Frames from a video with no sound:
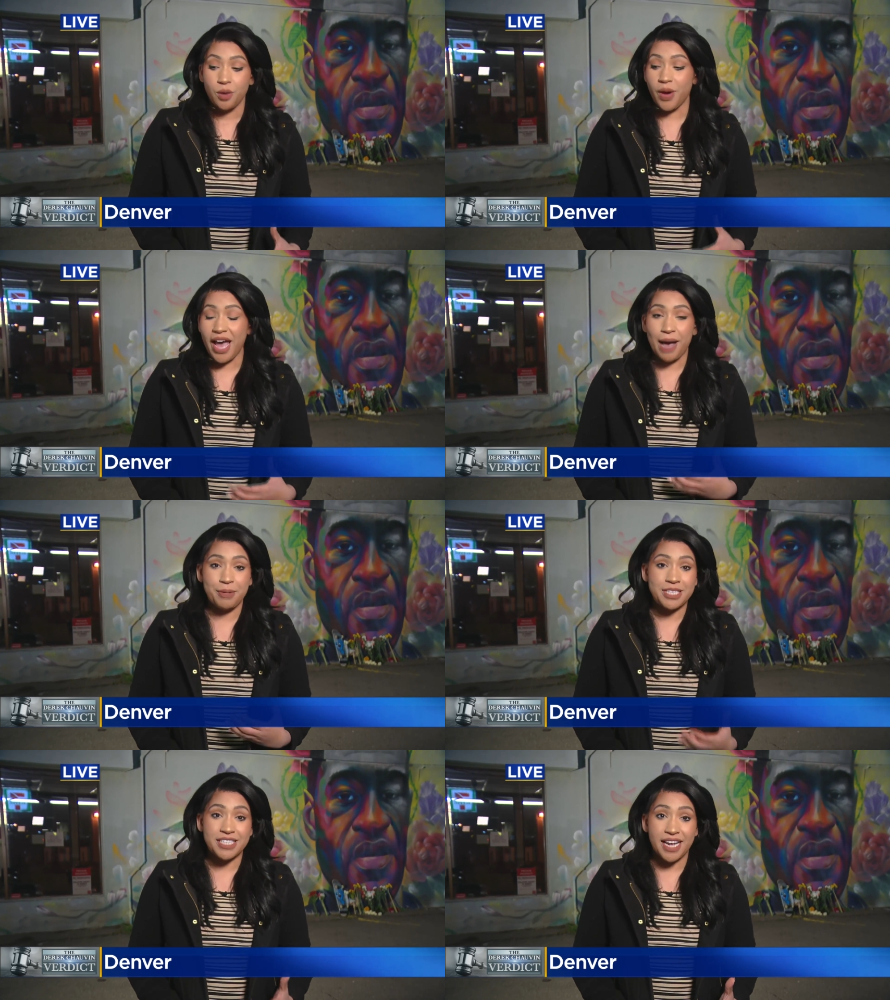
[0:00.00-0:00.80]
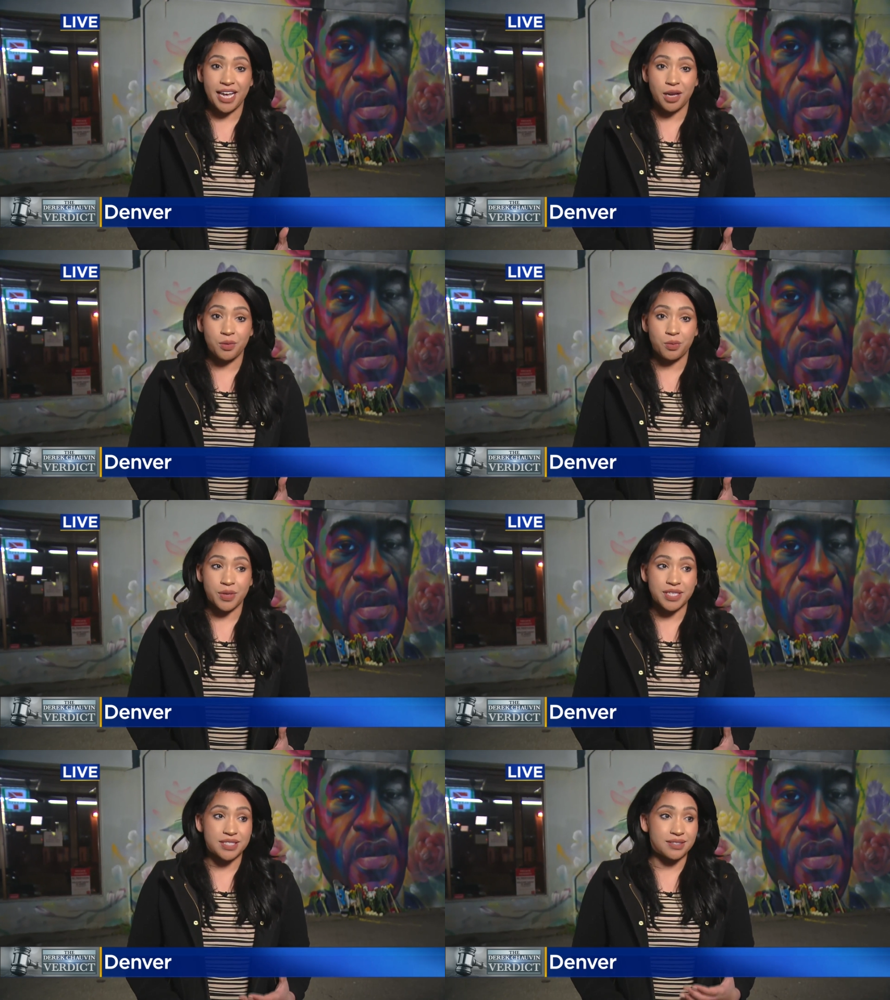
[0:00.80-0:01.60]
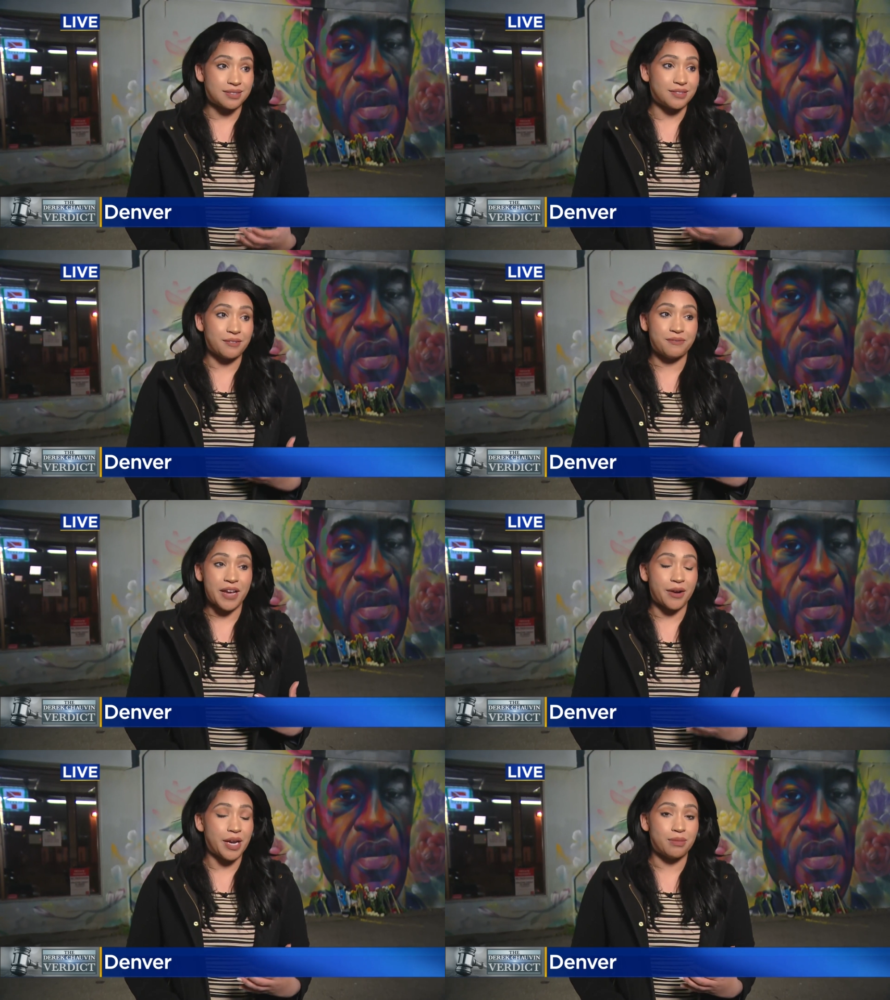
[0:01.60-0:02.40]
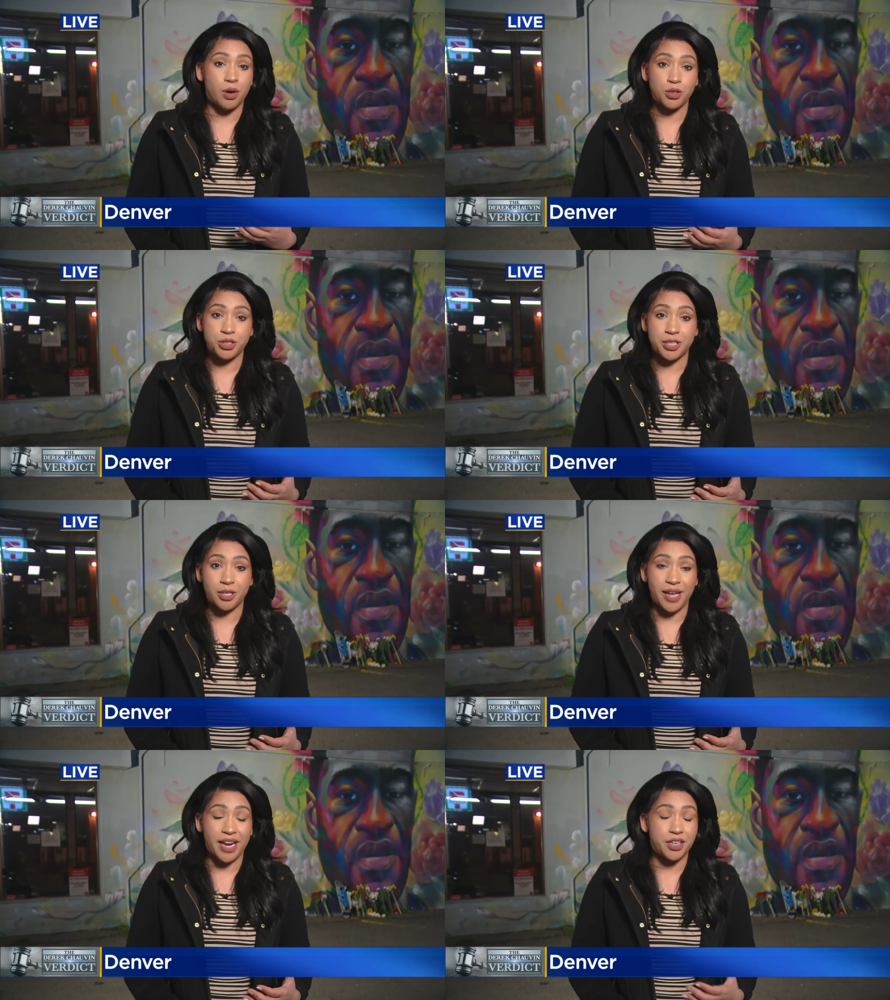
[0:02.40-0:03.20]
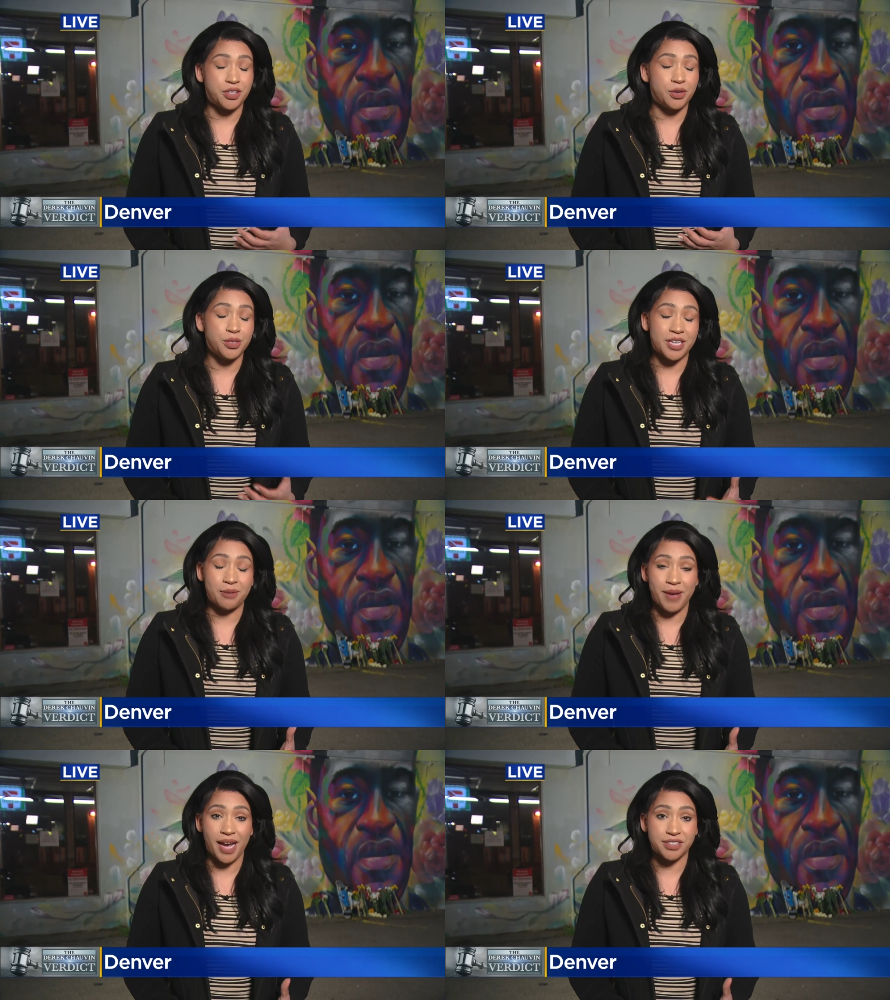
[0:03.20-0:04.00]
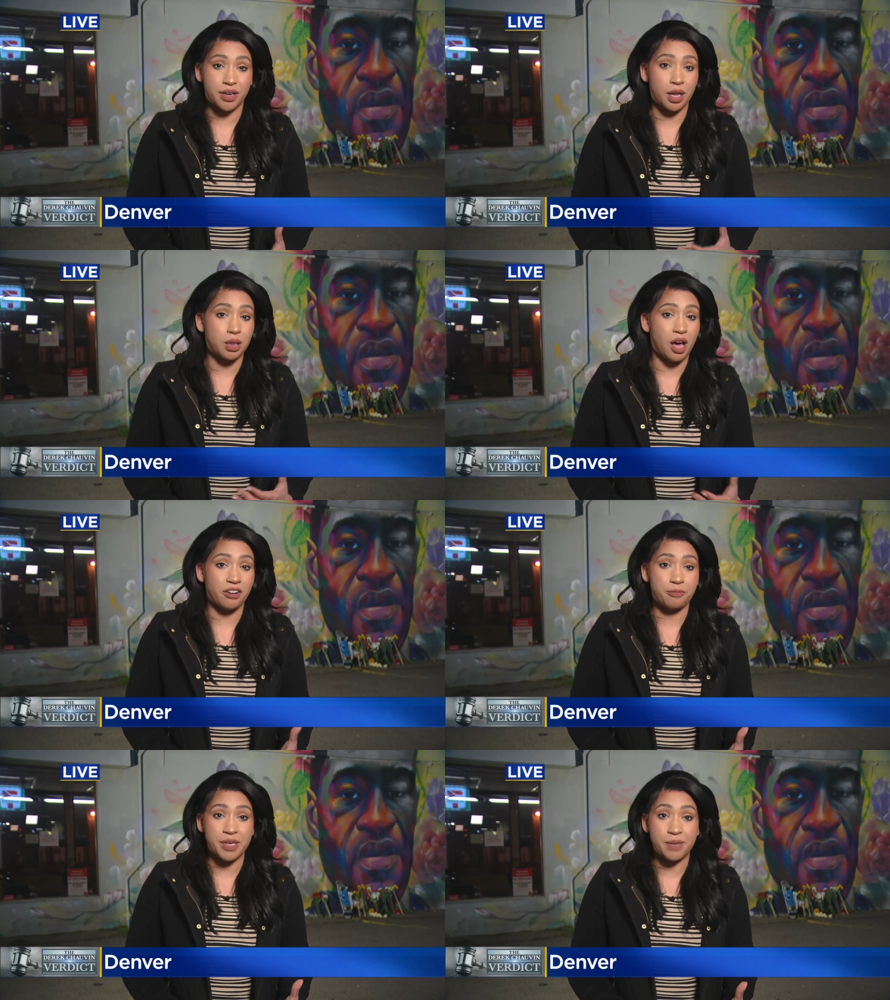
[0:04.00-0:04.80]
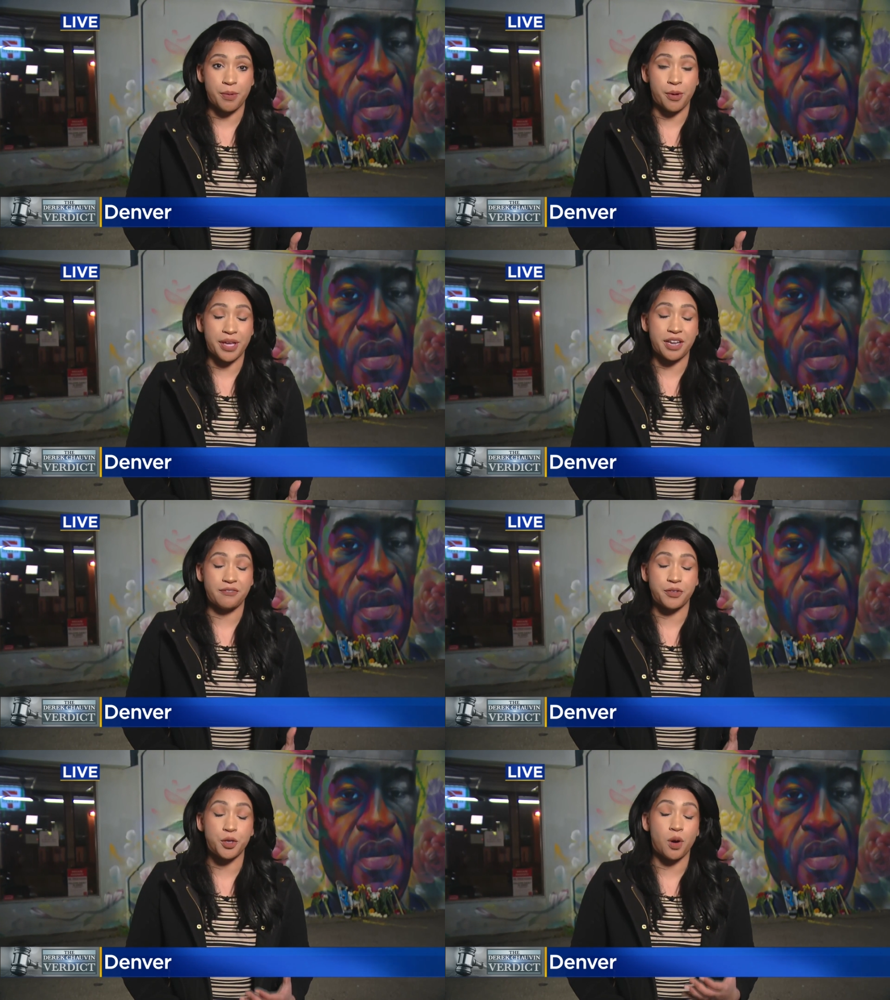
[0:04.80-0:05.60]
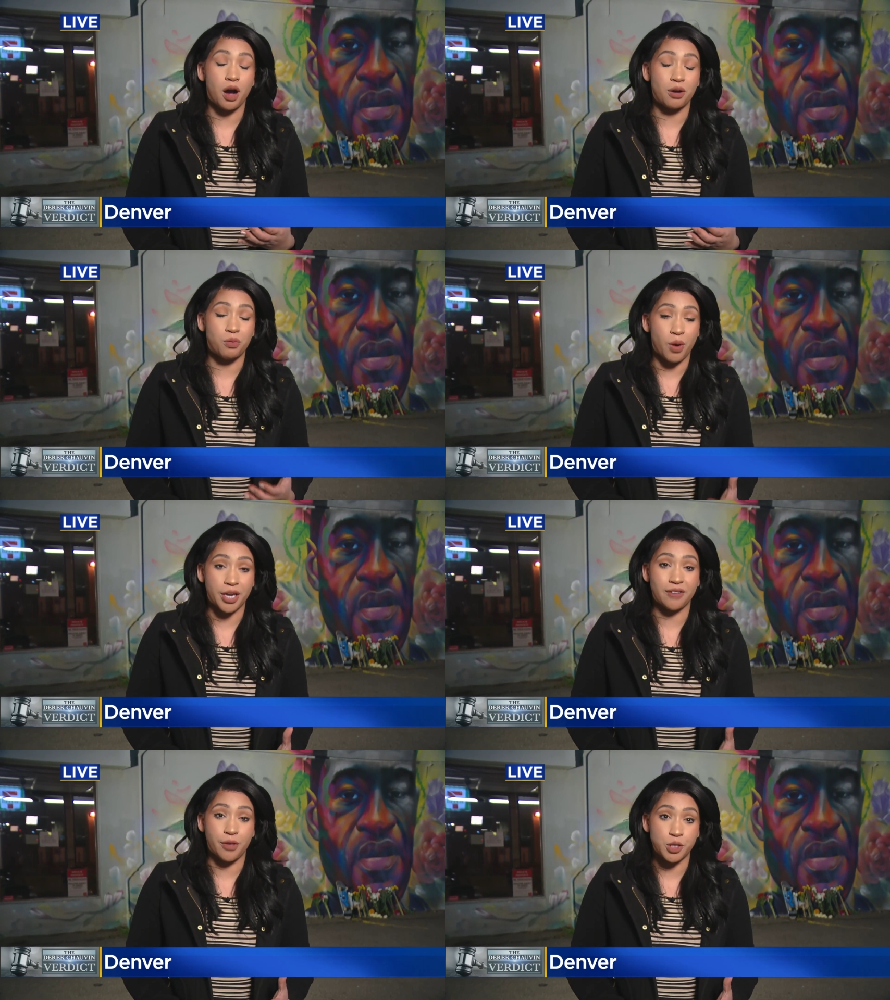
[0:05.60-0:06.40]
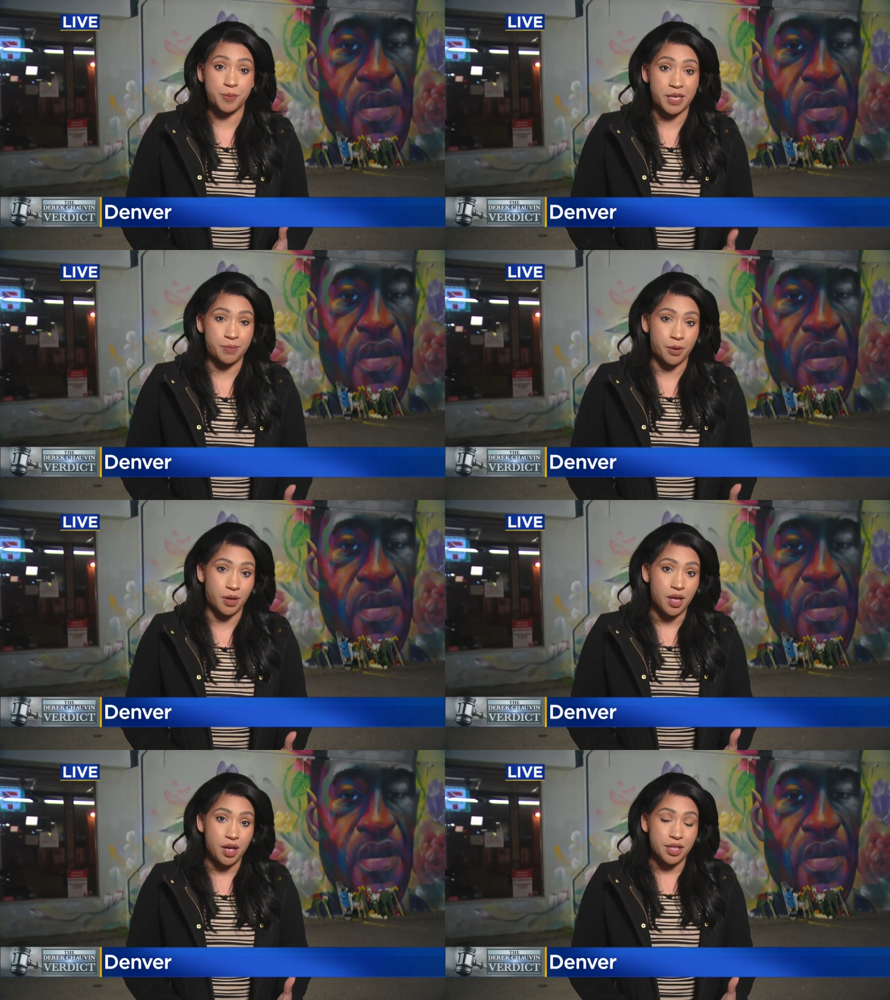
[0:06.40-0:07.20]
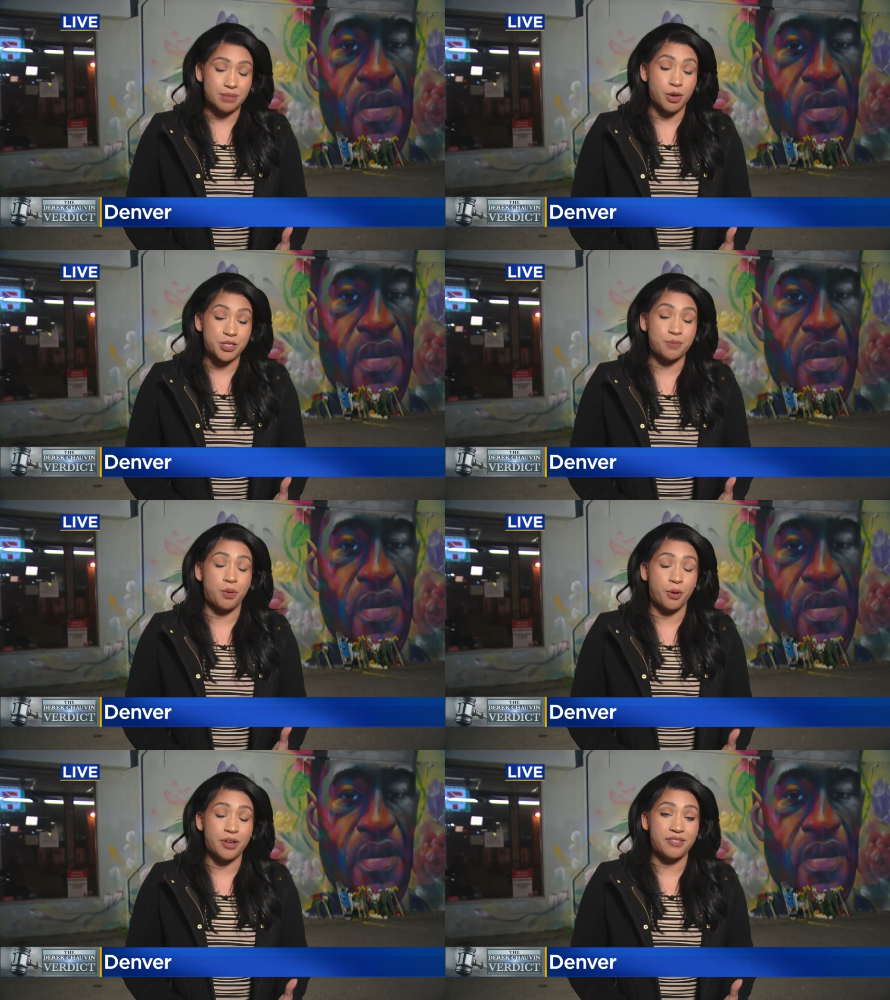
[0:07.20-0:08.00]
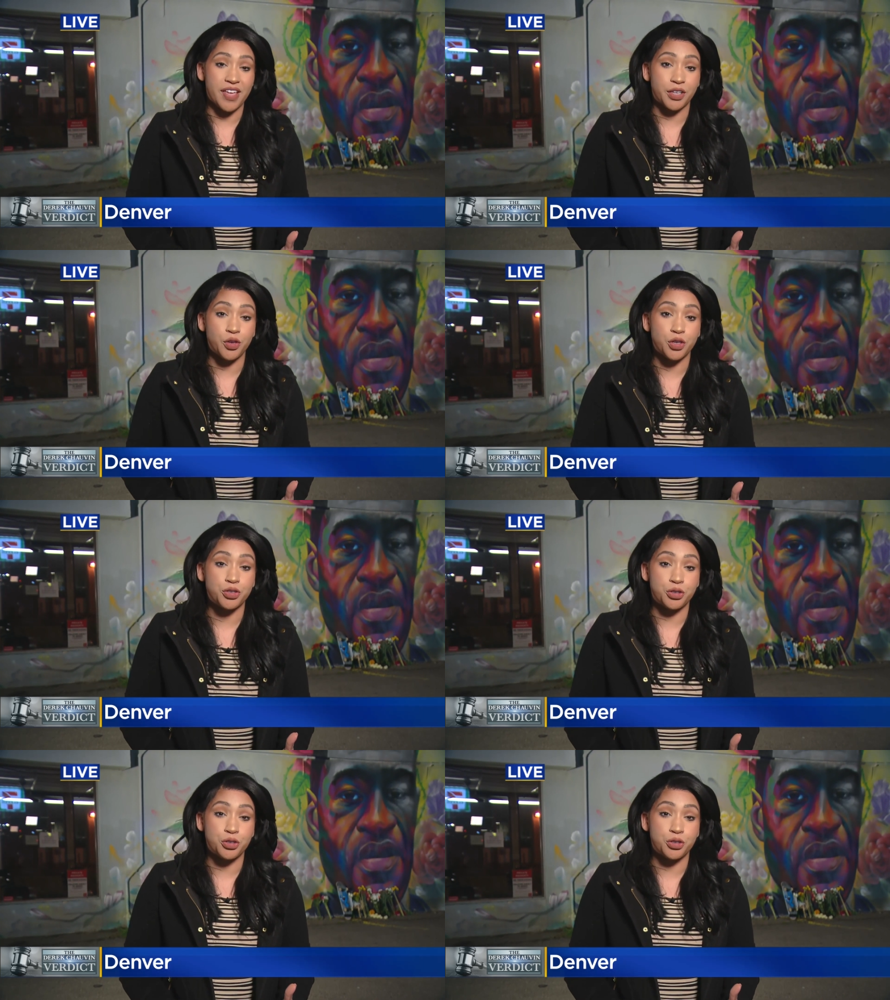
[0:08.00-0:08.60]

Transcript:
Speaker 1: What happened today was very emotional. It had a huge impact on a lot of people. And if you are one of those people, the most important thing you can